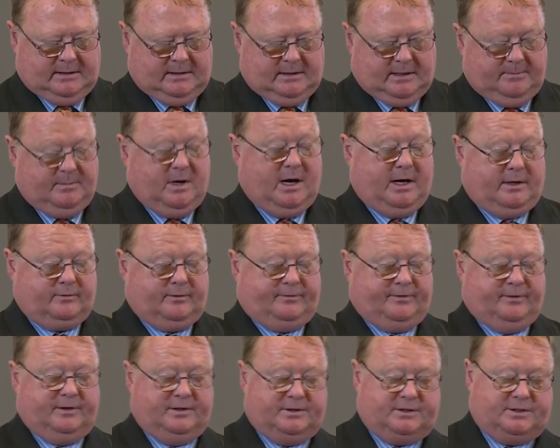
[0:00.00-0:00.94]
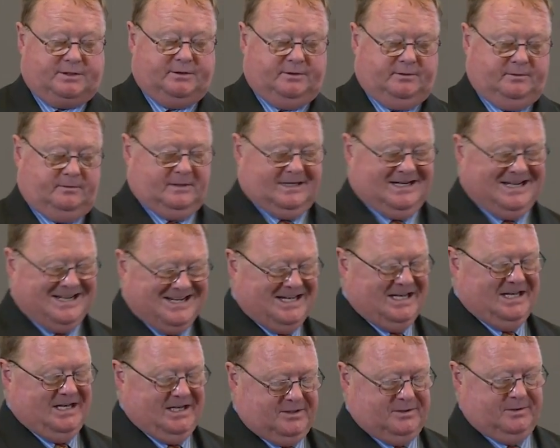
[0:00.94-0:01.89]
And Mark refers to
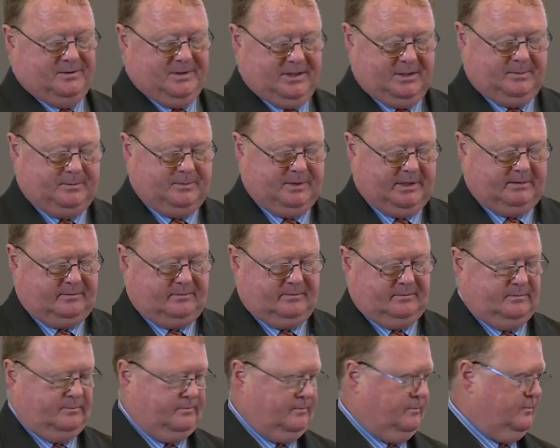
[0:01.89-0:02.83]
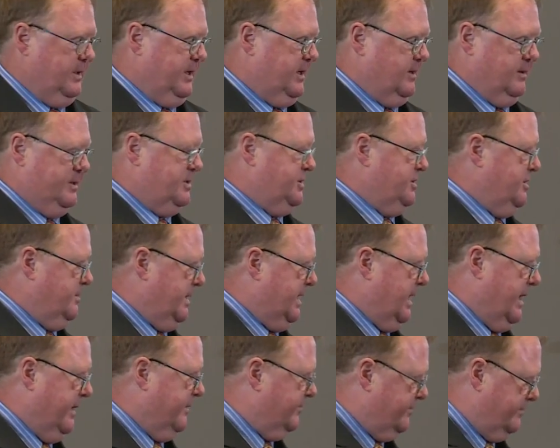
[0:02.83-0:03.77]
he doing it, but we can assume he
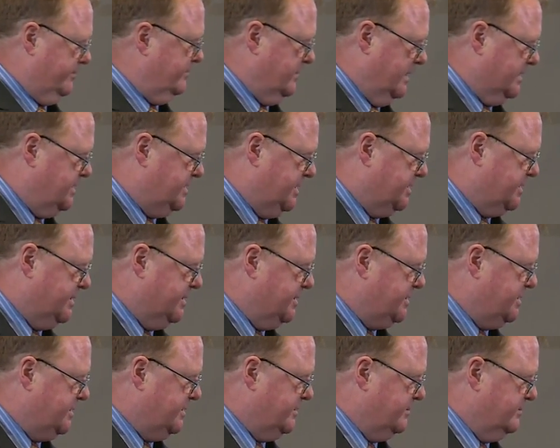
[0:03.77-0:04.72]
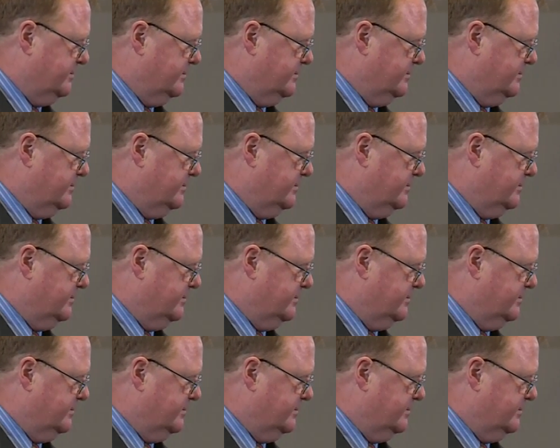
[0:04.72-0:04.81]
had assistants.